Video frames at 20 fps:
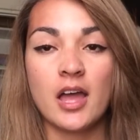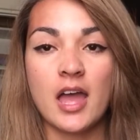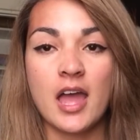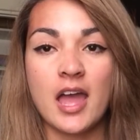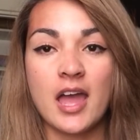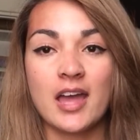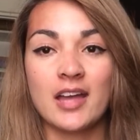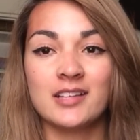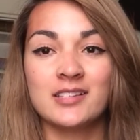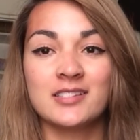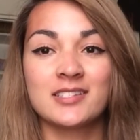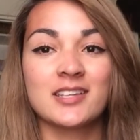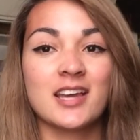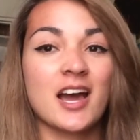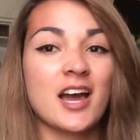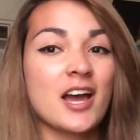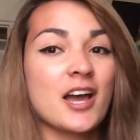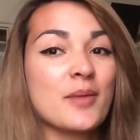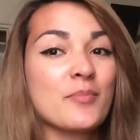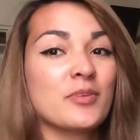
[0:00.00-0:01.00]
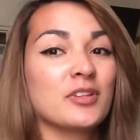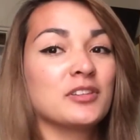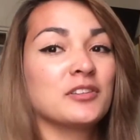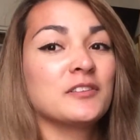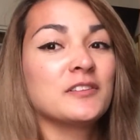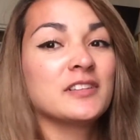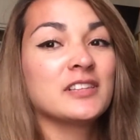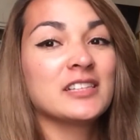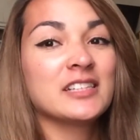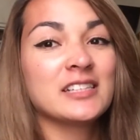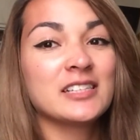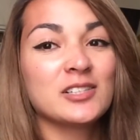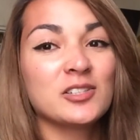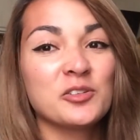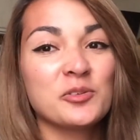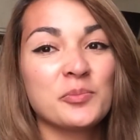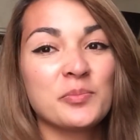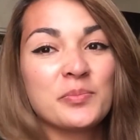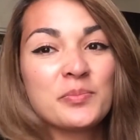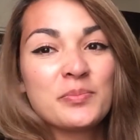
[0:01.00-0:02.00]
and I'm a
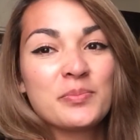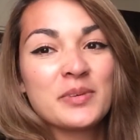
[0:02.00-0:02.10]
little